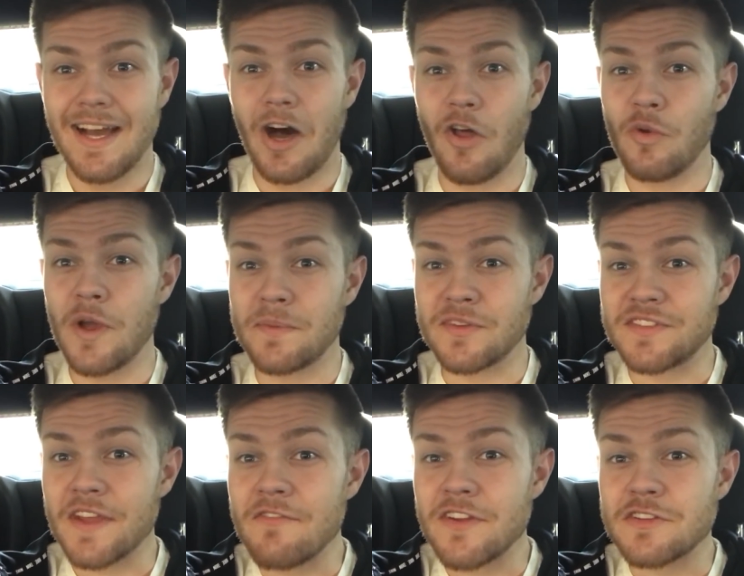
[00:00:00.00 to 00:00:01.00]
all the way up to
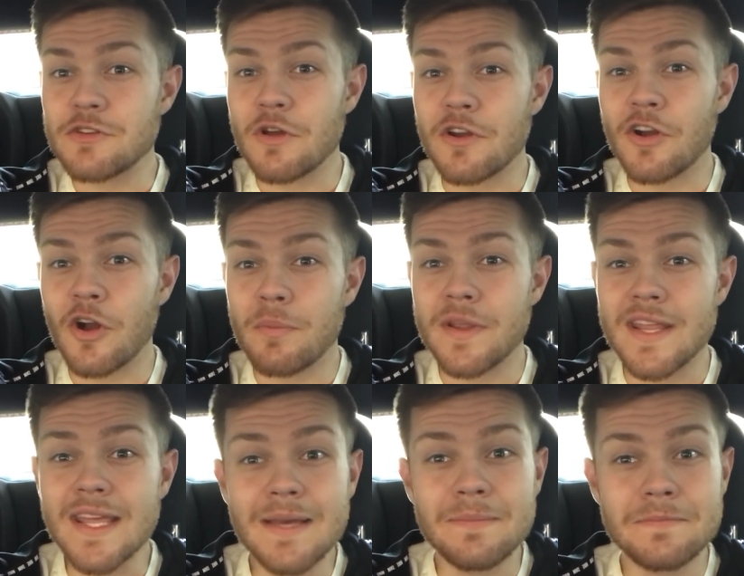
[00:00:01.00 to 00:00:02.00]
7,200
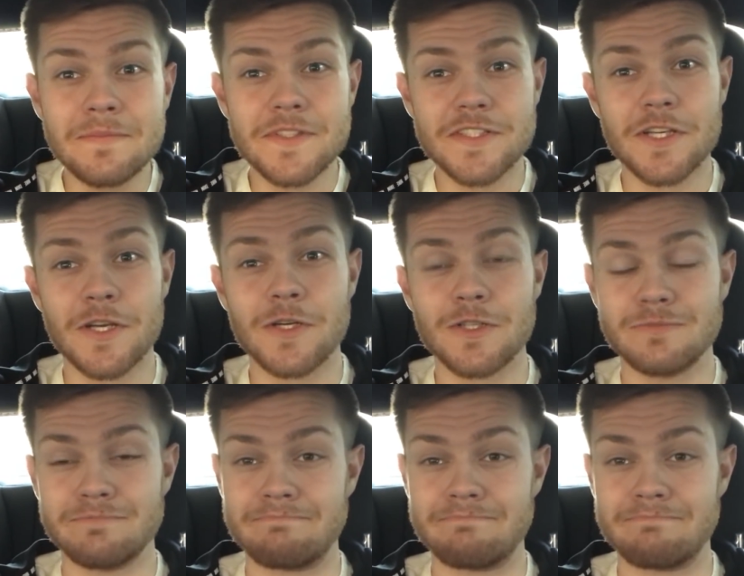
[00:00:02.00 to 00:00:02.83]
RPM. So,